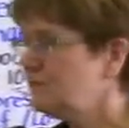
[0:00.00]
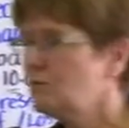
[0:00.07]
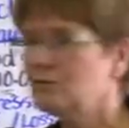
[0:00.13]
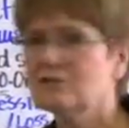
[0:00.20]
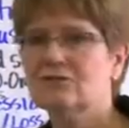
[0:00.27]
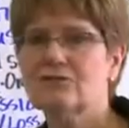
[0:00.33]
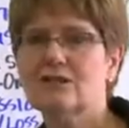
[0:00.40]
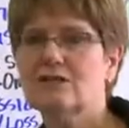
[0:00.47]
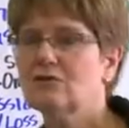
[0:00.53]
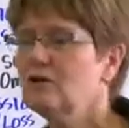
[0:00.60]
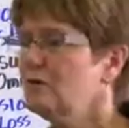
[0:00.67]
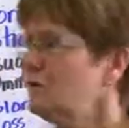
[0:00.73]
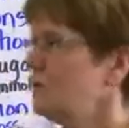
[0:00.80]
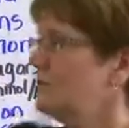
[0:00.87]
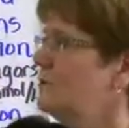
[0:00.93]
more stress
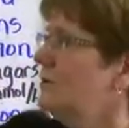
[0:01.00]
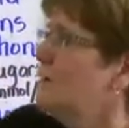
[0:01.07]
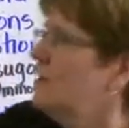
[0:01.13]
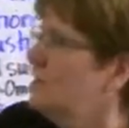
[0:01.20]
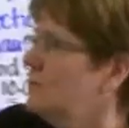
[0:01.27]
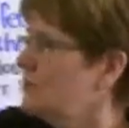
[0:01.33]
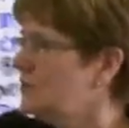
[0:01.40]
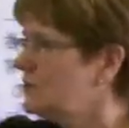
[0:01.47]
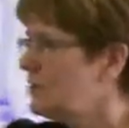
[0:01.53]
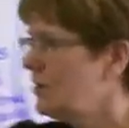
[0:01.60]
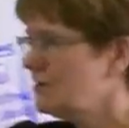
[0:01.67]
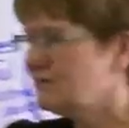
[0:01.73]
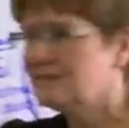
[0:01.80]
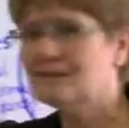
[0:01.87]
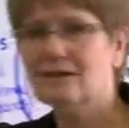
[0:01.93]
hormone, which
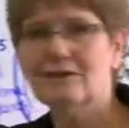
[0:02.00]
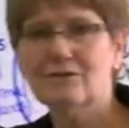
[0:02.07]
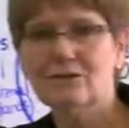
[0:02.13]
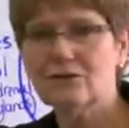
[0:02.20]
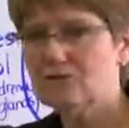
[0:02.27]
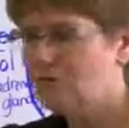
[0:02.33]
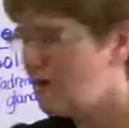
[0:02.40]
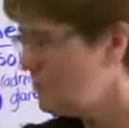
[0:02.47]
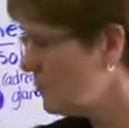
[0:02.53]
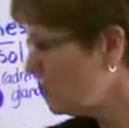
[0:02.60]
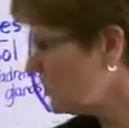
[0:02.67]
causes the liver to drop more